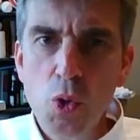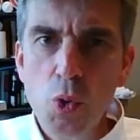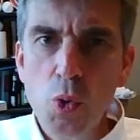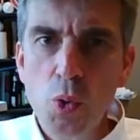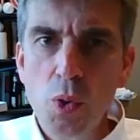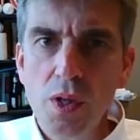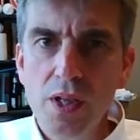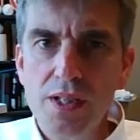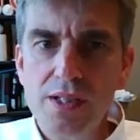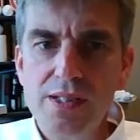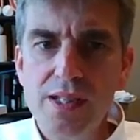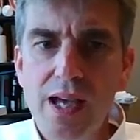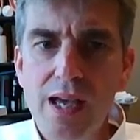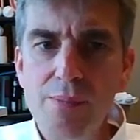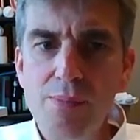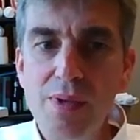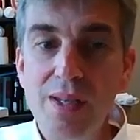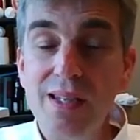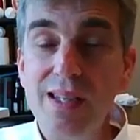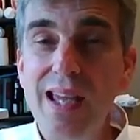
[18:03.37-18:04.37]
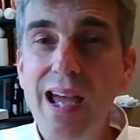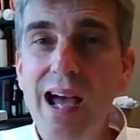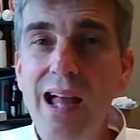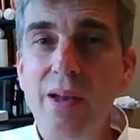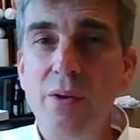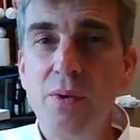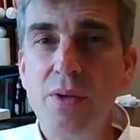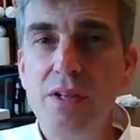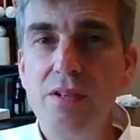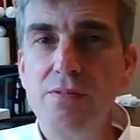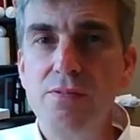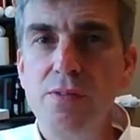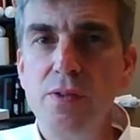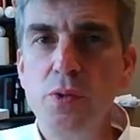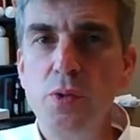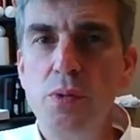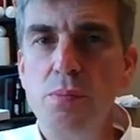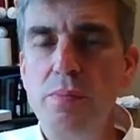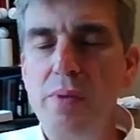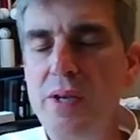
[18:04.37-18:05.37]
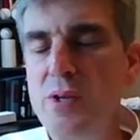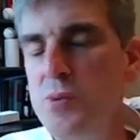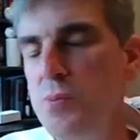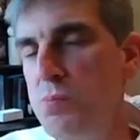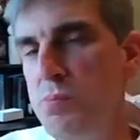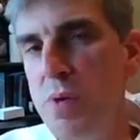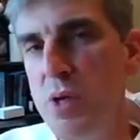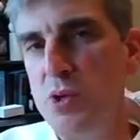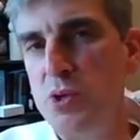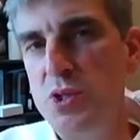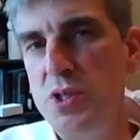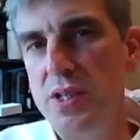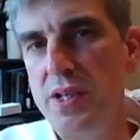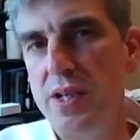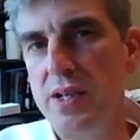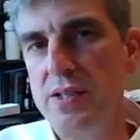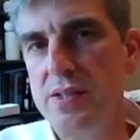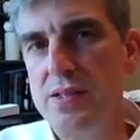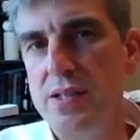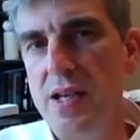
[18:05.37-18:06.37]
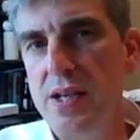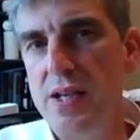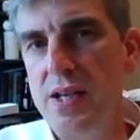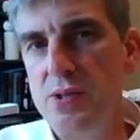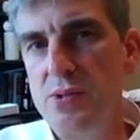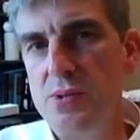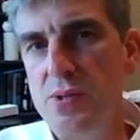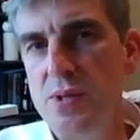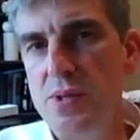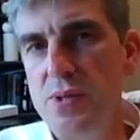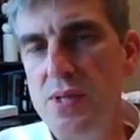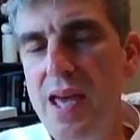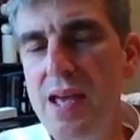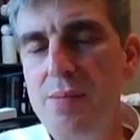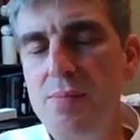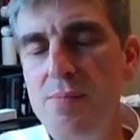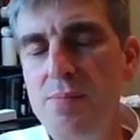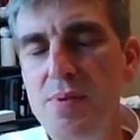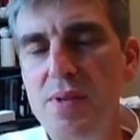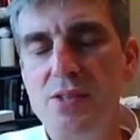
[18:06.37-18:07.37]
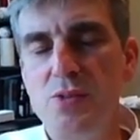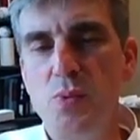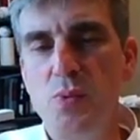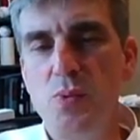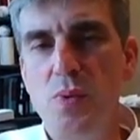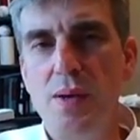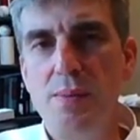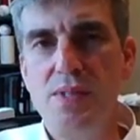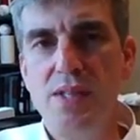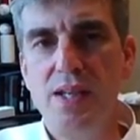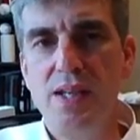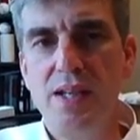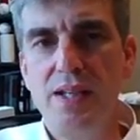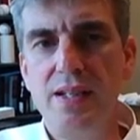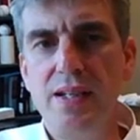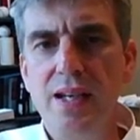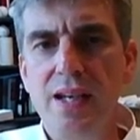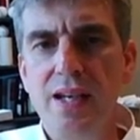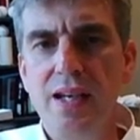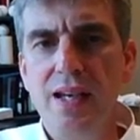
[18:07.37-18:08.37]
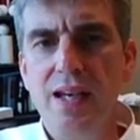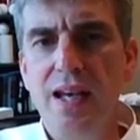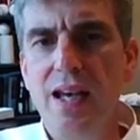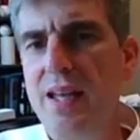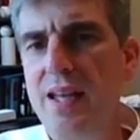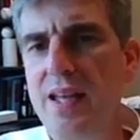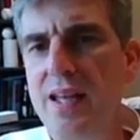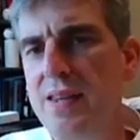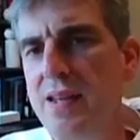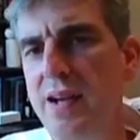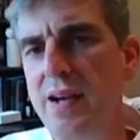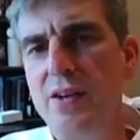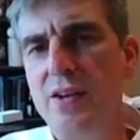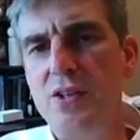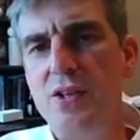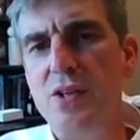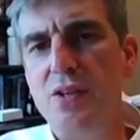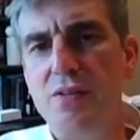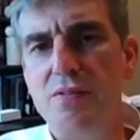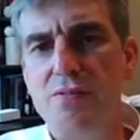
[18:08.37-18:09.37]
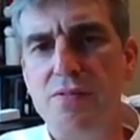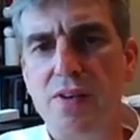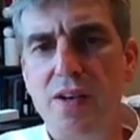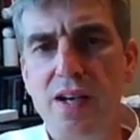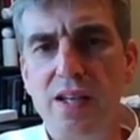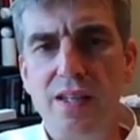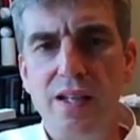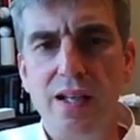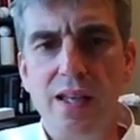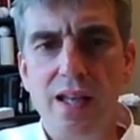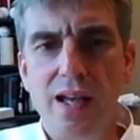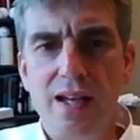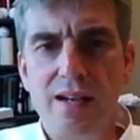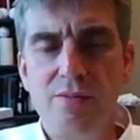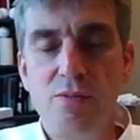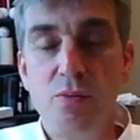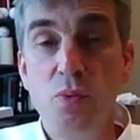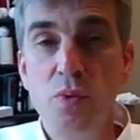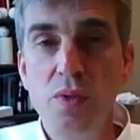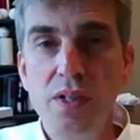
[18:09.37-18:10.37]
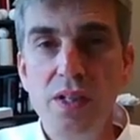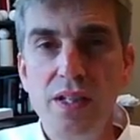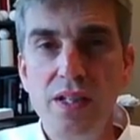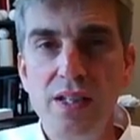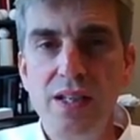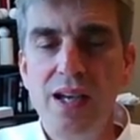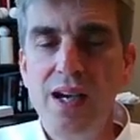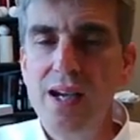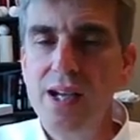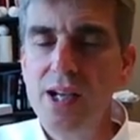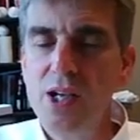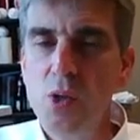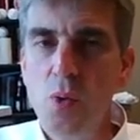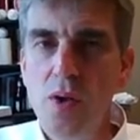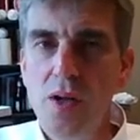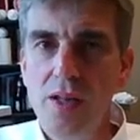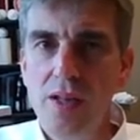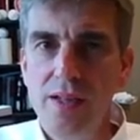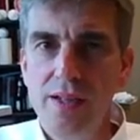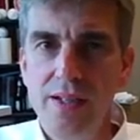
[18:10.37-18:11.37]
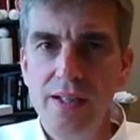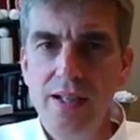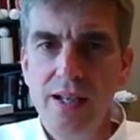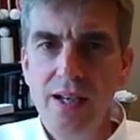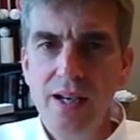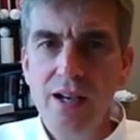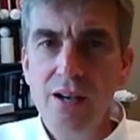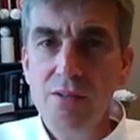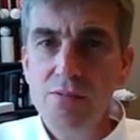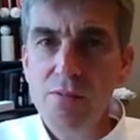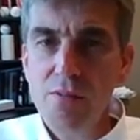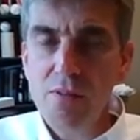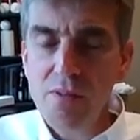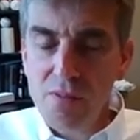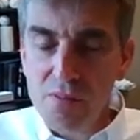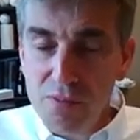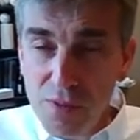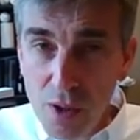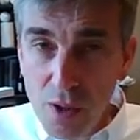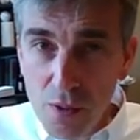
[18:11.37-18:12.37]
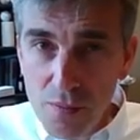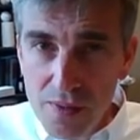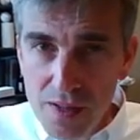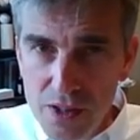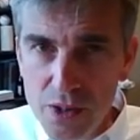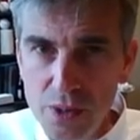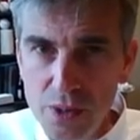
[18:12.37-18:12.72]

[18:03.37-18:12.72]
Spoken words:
to Google and type in Gallery of Fluid Motion. It'll take you to the APS website, and there you can find a lot of really high quality flow